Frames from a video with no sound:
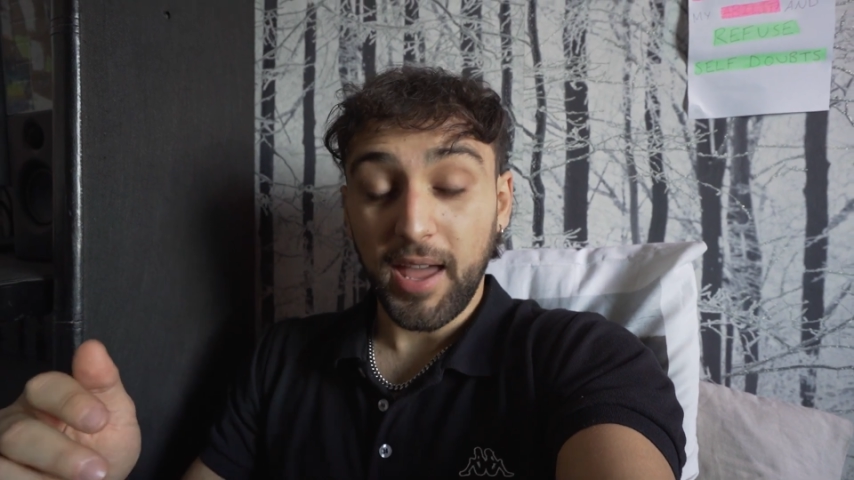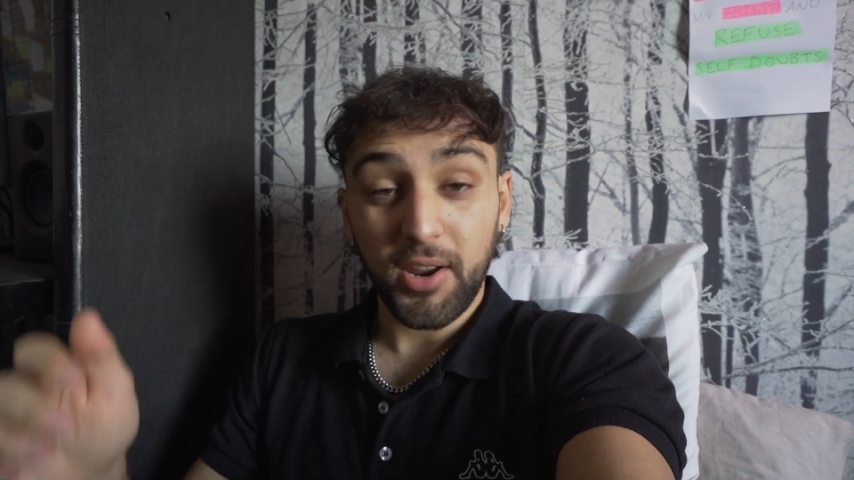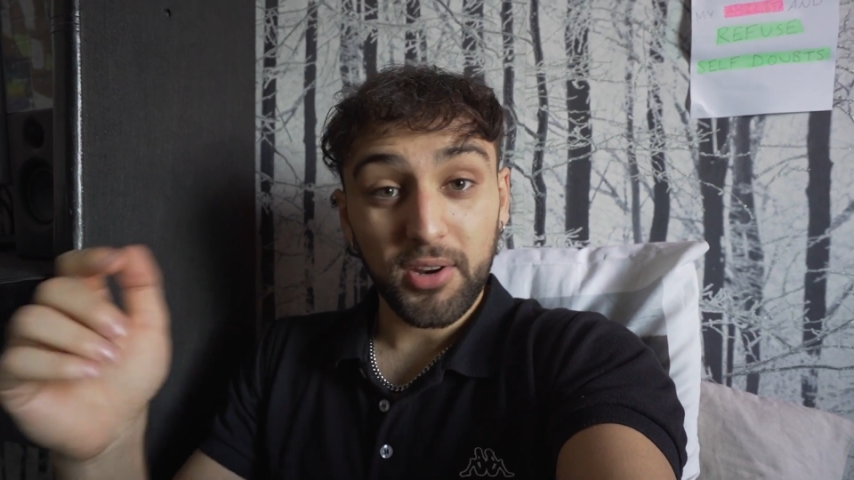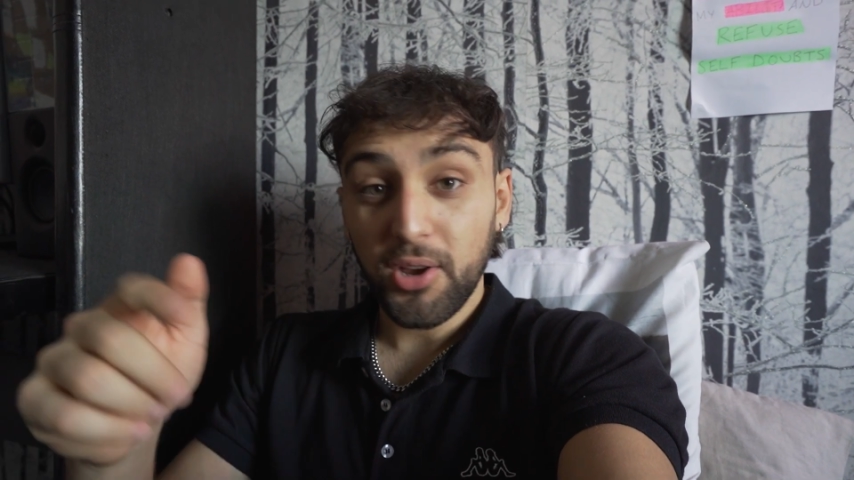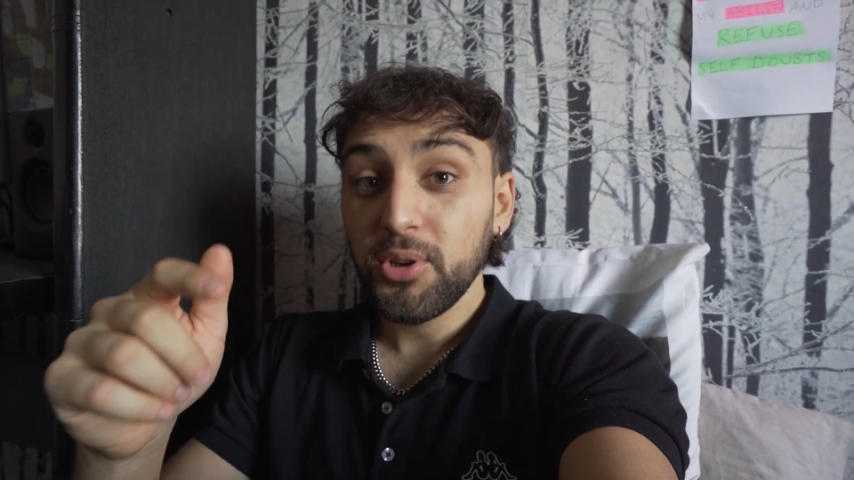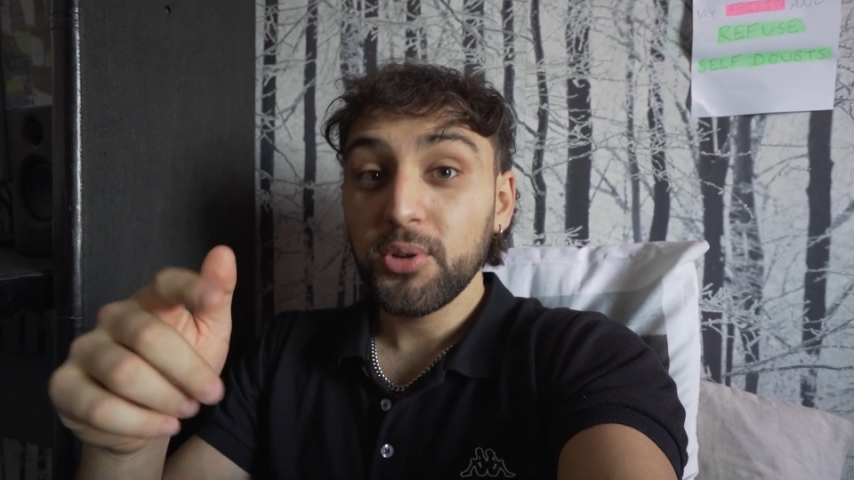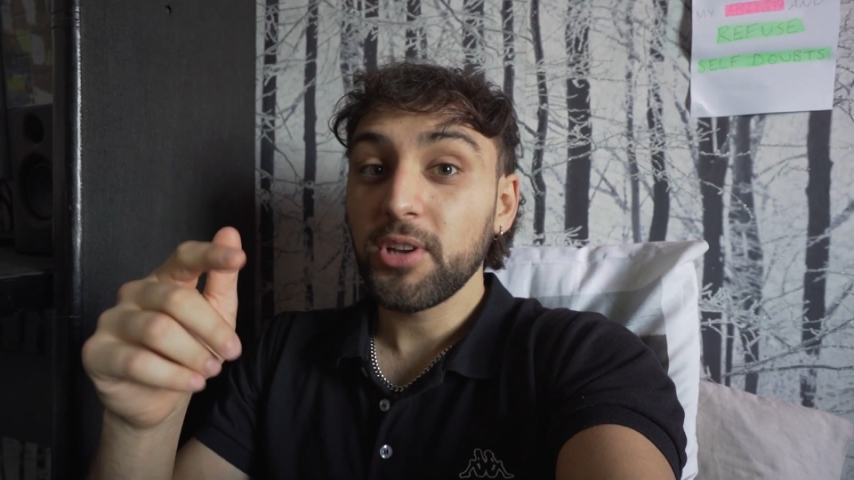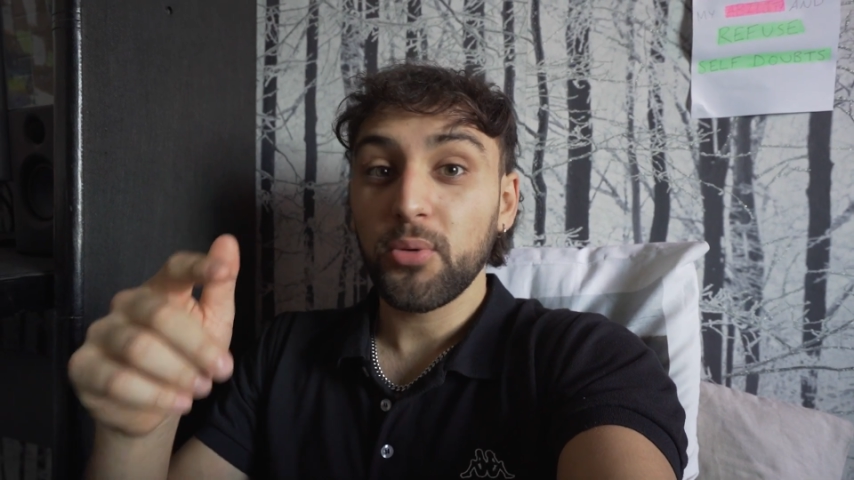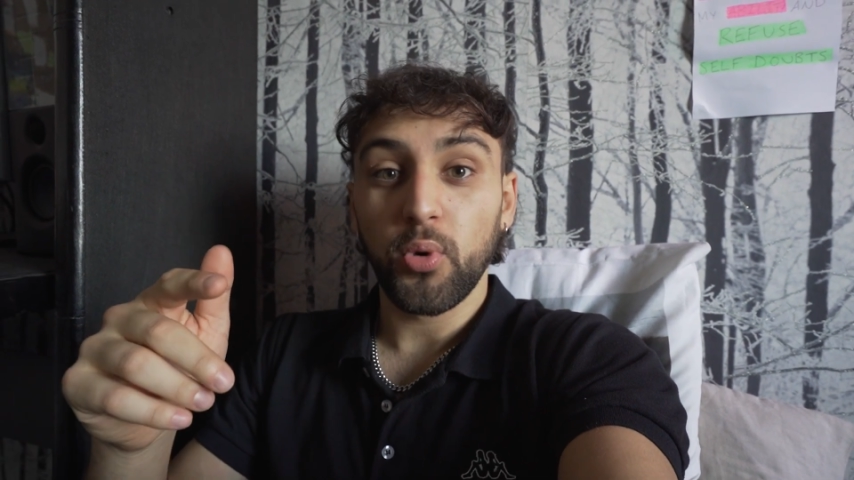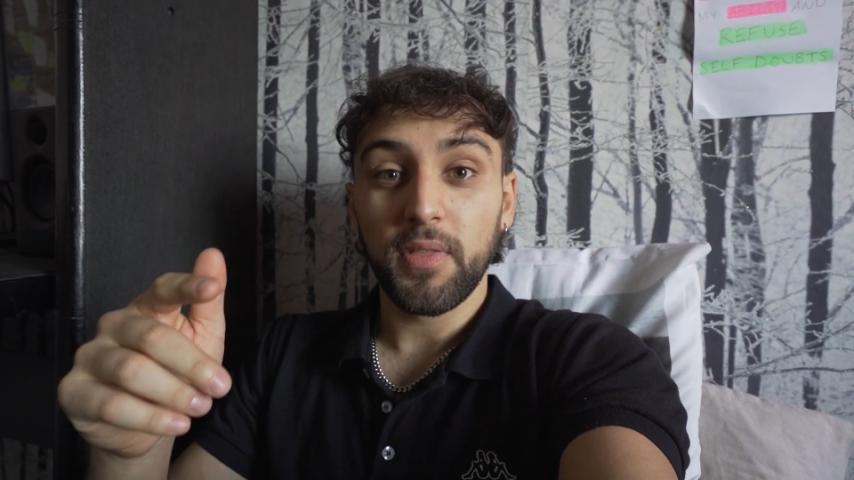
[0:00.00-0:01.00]
and I know you
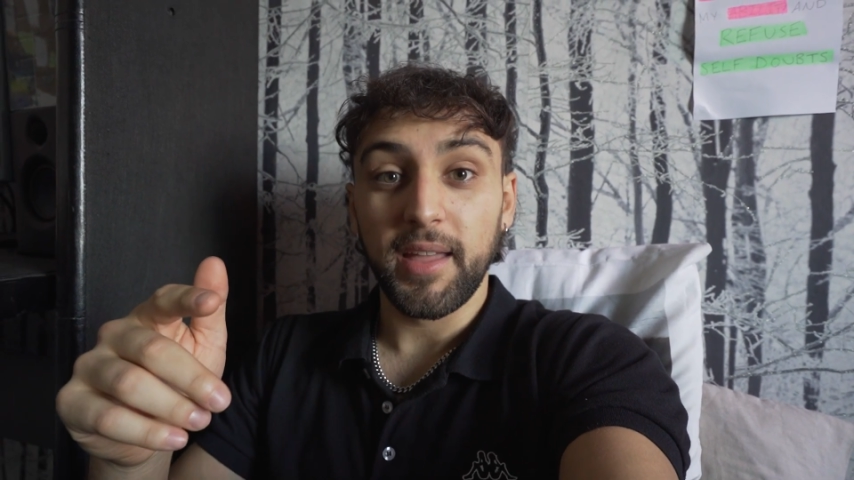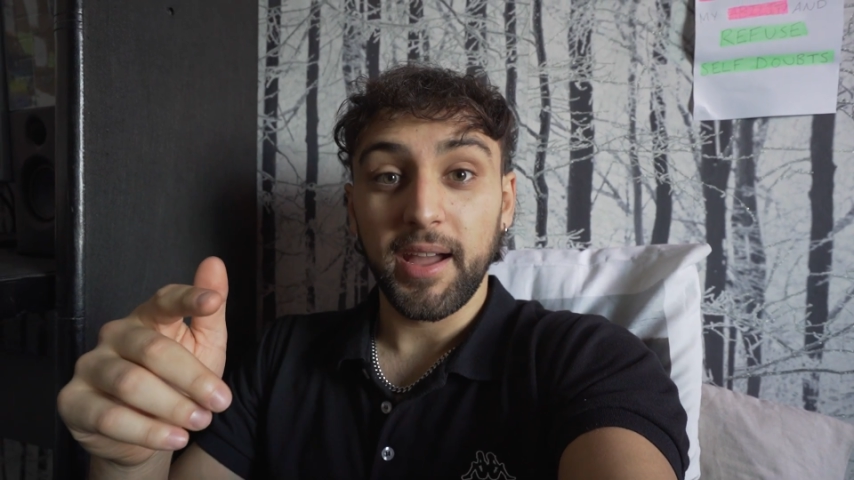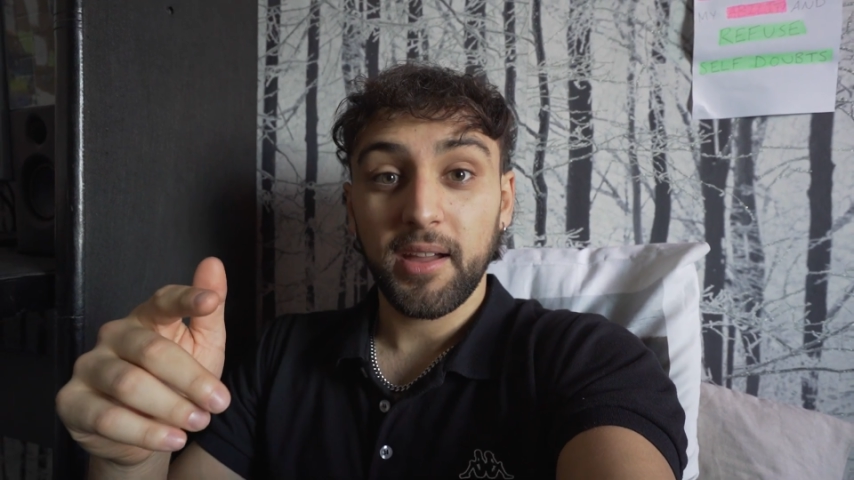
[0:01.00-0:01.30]
don't want that.